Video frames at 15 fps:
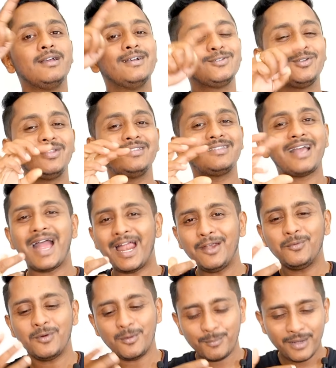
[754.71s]
So this
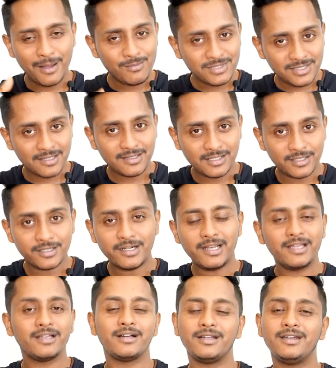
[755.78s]
adverb comes in the third
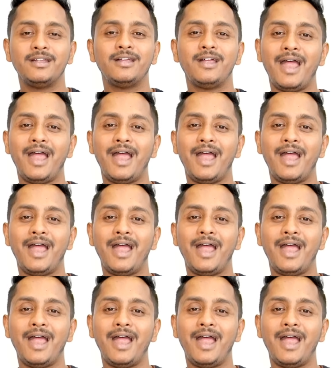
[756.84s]
layer,